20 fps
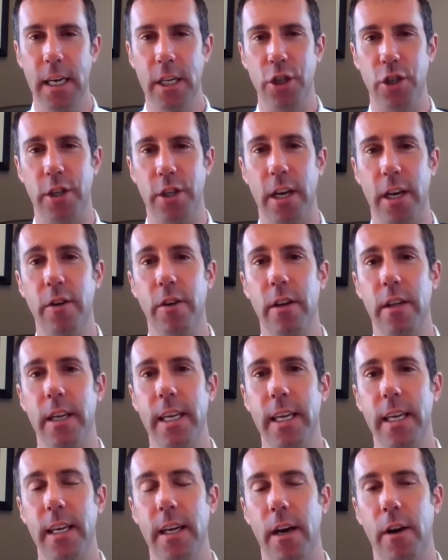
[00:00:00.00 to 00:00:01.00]

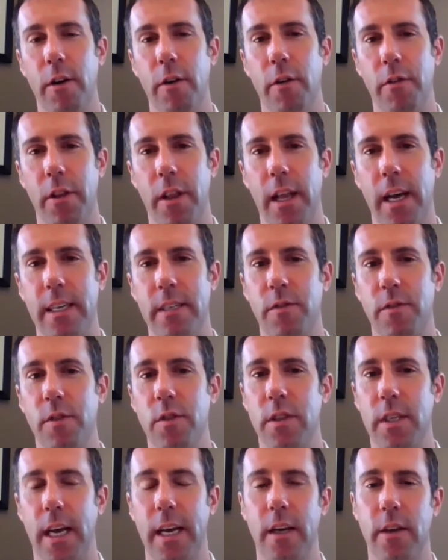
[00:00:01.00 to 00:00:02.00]
generally over the last few
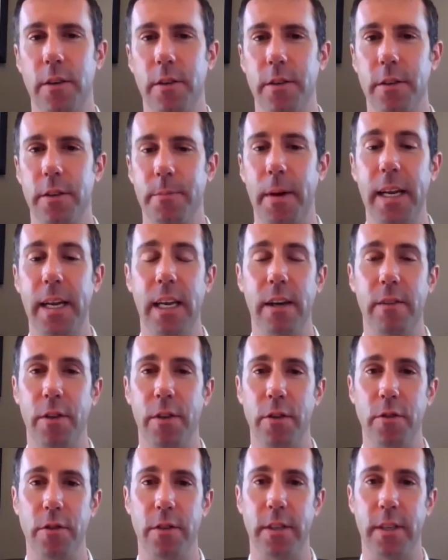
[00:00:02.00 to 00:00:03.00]
cycles, many of
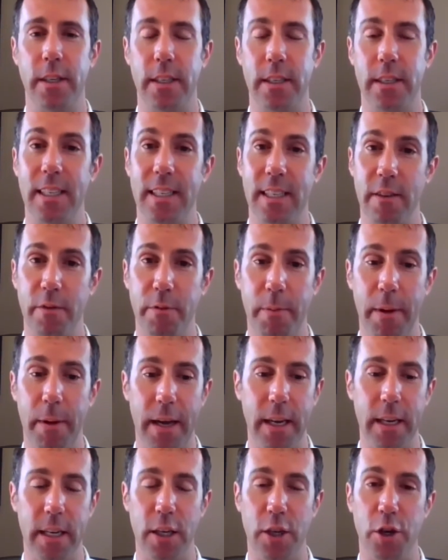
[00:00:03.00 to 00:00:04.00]
those seats have
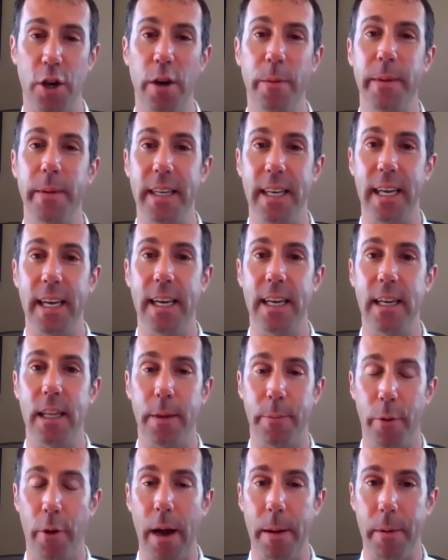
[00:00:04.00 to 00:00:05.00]
been determined in the
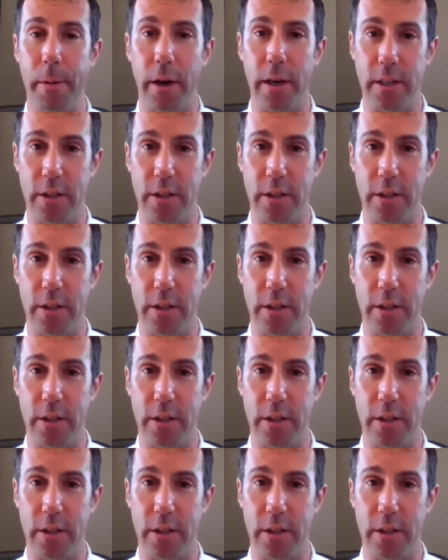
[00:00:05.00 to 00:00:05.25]
primary.